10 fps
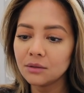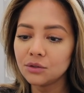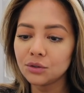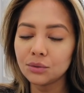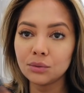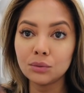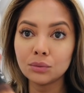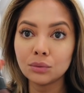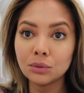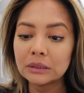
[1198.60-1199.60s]

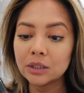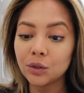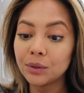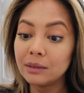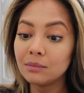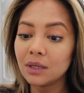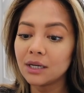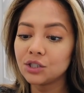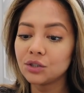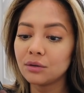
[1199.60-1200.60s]
do cream
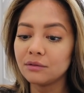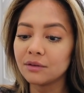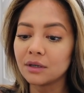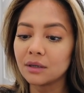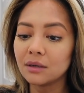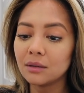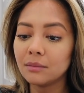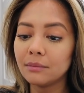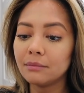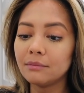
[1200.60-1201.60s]
blush over
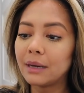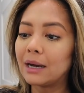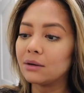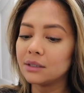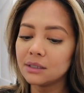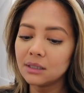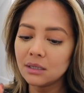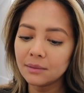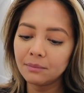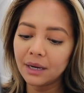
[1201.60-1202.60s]
powdered,
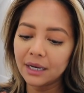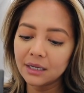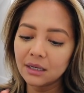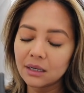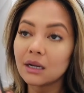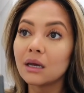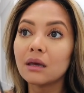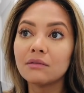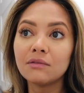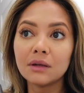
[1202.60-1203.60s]
but
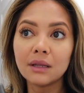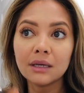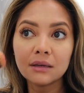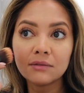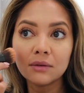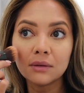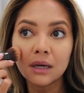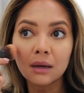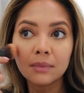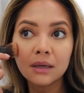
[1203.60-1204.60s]
I feel like if you
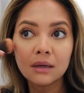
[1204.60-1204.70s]
dab